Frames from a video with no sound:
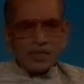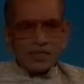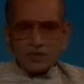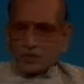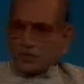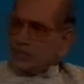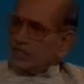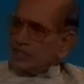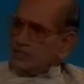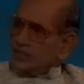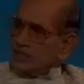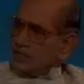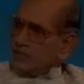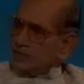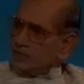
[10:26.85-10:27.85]
but I took
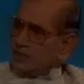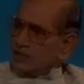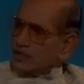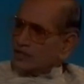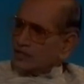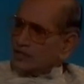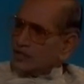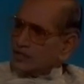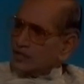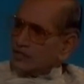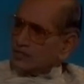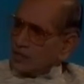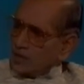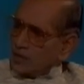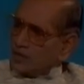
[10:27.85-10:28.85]
to engineering because it
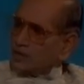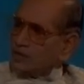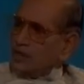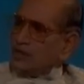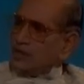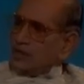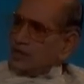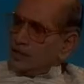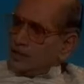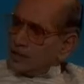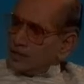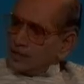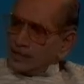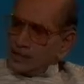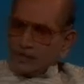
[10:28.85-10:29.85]
is a more,
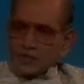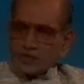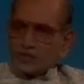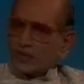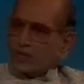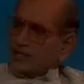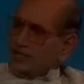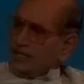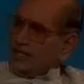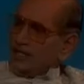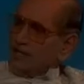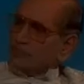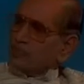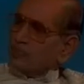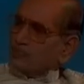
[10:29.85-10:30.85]
what should I
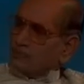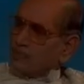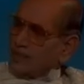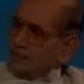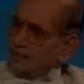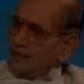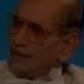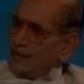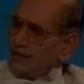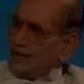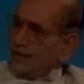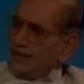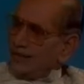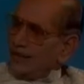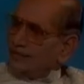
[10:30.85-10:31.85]
say, a
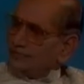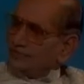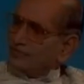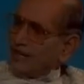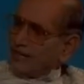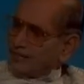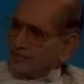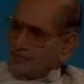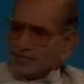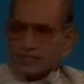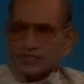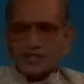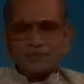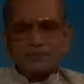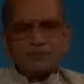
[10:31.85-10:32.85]
profitable area of
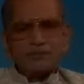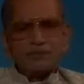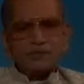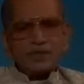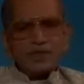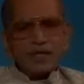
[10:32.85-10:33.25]
activity.